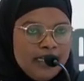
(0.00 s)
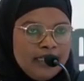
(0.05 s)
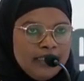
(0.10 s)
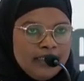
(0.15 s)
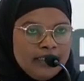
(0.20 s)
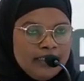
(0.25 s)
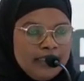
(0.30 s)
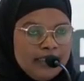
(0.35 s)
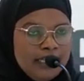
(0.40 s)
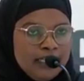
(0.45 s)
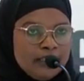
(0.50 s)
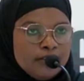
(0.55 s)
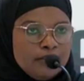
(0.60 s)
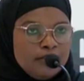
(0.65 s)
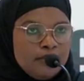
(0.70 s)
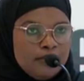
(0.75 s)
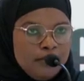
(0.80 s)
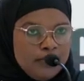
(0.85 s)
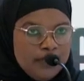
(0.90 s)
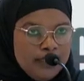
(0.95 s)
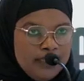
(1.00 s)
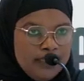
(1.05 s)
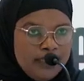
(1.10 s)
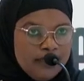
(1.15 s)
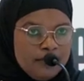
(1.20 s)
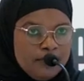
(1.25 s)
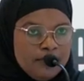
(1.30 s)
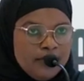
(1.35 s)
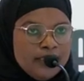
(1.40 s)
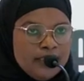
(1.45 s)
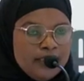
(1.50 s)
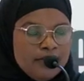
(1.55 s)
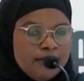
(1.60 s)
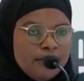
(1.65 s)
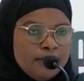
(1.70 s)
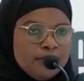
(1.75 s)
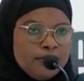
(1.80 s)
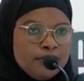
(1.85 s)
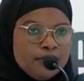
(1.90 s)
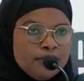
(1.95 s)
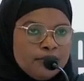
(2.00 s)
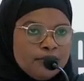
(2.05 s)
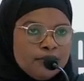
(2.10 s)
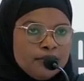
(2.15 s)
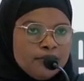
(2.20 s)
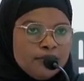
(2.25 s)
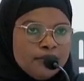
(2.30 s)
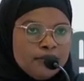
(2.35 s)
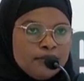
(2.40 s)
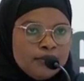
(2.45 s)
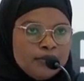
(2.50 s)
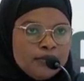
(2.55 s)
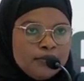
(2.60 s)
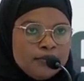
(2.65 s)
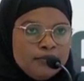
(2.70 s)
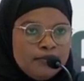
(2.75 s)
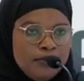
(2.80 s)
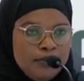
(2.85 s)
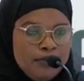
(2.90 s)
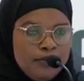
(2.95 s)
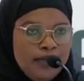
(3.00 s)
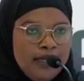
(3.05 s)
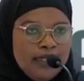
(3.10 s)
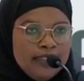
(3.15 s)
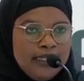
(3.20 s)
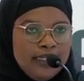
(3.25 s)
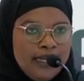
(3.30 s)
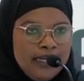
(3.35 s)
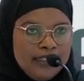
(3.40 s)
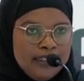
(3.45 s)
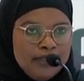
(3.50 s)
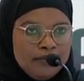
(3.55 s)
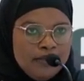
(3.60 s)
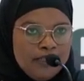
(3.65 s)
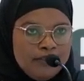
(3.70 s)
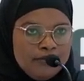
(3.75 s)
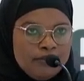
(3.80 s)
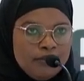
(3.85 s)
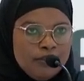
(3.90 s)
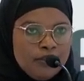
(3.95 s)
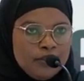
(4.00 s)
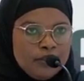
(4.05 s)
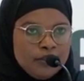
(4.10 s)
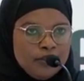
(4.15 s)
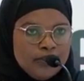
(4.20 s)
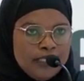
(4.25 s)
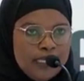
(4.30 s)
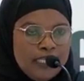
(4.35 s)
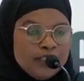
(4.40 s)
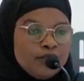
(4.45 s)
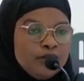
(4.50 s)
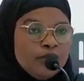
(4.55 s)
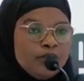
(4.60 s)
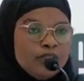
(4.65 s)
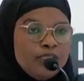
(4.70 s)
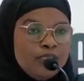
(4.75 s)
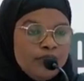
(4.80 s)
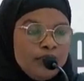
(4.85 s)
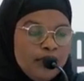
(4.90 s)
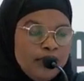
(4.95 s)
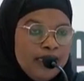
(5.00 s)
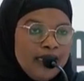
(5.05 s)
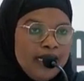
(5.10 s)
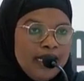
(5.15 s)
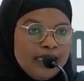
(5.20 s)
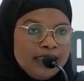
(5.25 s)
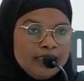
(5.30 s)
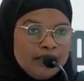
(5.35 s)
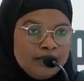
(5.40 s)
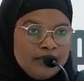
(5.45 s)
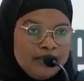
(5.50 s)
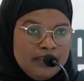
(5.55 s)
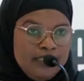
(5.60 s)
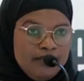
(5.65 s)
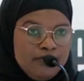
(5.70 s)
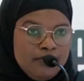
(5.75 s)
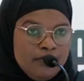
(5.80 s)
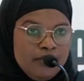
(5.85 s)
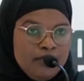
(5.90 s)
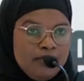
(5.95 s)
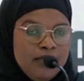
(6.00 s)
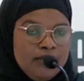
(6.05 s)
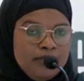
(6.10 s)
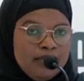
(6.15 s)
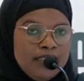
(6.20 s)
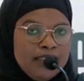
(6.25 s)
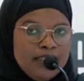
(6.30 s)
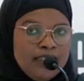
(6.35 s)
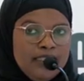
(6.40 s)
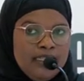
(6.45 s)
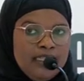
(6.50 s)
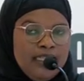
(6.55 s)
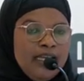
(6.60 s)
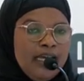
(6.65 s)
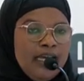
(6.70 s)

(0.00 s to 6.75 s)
the council lawyer was the one to prepare the agreement for us to sign. So the lawyer informed him that she